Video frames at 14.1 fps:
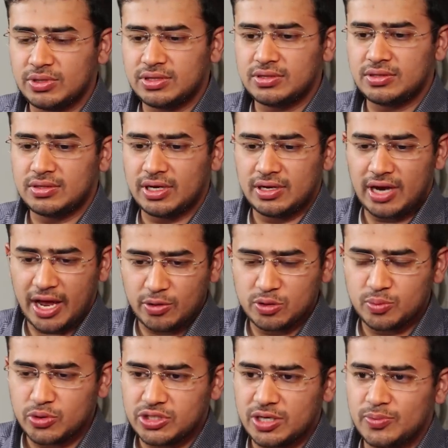with an
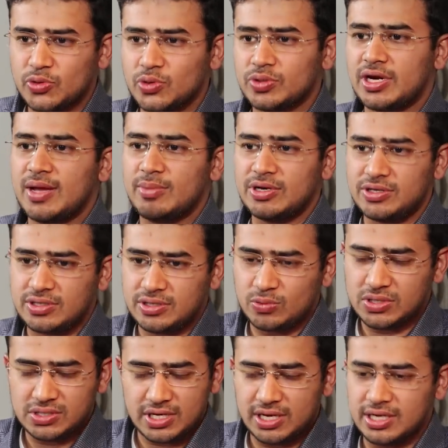Ayudh Puja program and
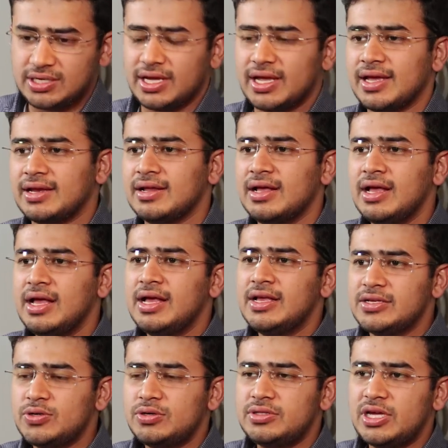twisting it again.
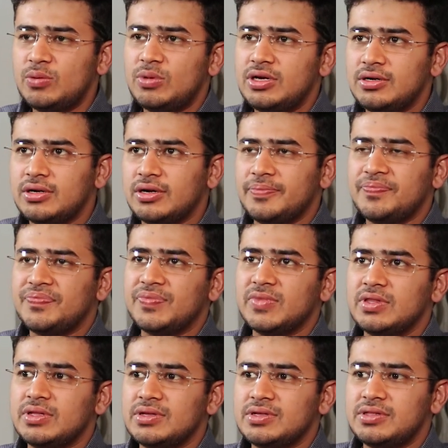So there were
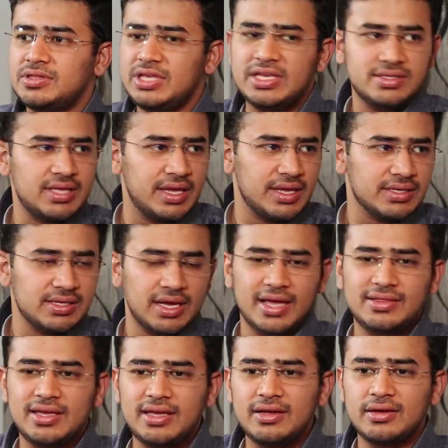these things, and
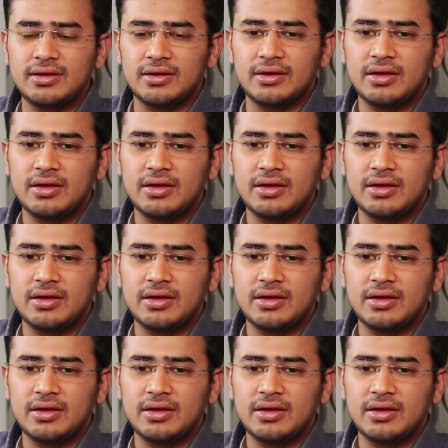I think